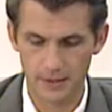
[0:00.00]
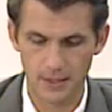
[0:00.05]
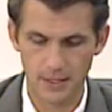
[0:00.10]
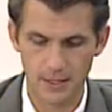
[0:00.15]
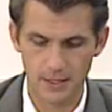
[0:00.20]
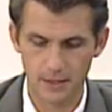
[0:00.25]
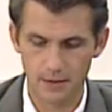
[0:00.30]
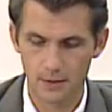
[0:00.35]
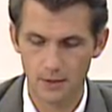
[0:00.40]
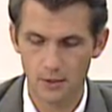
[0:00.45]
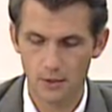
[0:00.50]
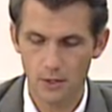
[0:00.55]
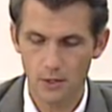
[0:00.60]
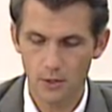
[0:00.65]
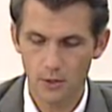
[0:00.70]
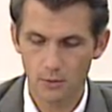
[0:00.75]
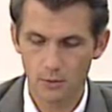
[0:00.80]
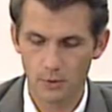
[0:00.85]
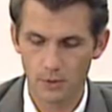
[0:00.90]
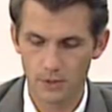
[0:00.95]
tonight
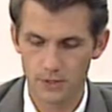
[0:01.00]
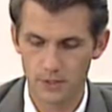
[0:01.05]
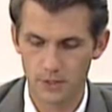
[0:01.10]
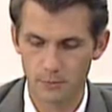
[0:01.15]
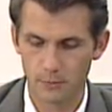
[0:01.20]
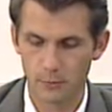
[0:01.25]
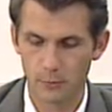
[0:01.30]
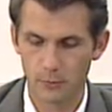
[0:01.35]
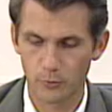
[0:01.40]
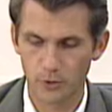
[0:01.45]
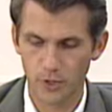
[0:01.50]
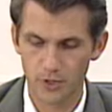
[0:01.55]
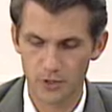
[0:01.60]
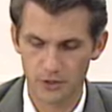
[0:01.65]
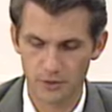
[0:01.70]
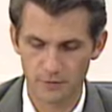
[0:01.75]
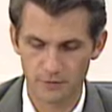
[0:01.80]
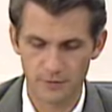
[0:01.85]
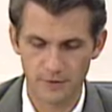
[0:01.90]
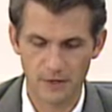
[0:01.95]
was an
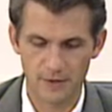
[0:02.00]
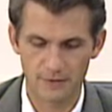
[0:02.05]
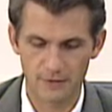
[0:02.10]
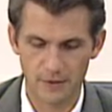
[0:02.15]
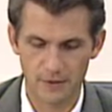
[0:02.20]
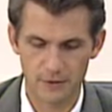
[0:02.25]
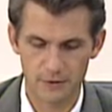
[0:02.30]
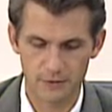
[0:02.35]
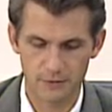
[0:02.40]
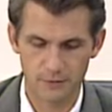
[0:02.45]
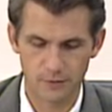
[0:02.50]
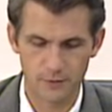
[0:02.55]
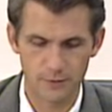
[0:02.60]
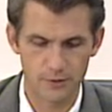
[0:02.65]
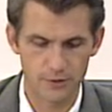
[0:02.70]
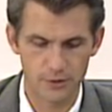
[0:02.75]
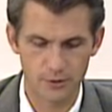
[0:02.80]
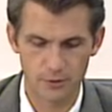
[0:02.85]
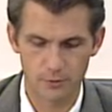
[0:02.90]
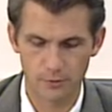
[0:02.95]
appropriation of $5,000 from the
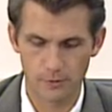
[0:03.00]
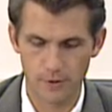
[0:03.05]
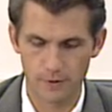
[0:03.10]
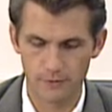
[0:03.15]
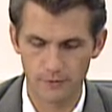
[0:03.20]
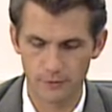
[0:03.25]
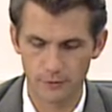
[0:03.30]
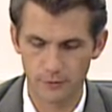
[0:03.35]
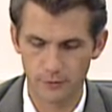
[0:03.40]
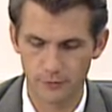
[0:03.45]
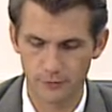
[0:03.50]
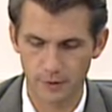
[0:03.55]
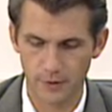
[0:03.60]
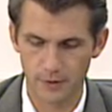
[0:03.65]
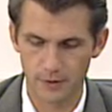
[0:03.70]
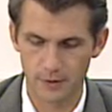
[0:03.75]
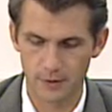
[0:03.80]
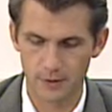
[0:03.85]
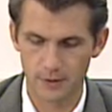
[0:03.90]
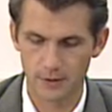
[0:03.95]
General Revenue
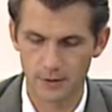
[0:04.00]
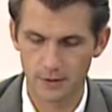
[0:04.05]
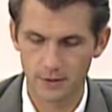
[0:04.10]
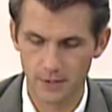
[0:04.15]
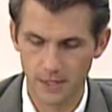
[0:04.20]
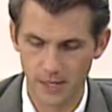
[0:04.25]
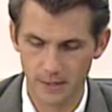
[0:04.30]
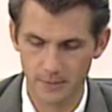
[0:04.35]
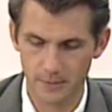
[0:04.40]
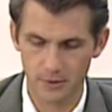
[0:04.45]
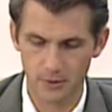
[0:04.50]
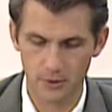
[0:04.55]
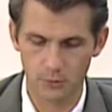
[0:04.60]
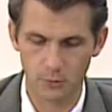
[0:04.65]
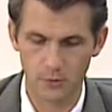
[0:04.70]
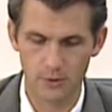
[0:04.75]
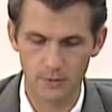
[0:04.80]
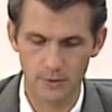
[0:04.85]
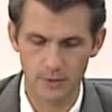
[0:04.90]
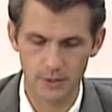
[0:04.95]
Fund, copy
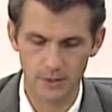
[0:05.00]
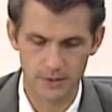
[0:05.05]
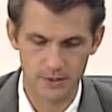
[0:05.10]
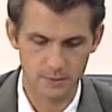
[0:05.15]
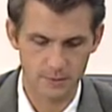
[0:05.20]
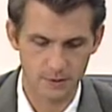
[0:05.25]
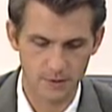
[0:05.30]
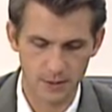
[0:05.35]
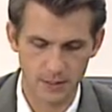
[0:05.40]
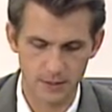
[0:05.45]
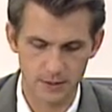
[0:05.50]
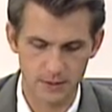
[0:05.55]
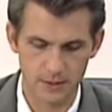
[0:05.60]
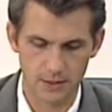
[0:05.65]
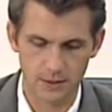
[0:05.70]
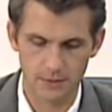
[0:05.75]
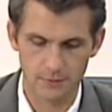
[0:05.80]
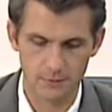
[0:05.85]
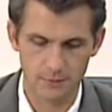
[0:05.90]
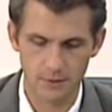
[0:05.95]
equipment and supplies to
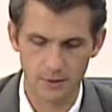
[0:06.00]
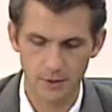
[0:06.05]
cover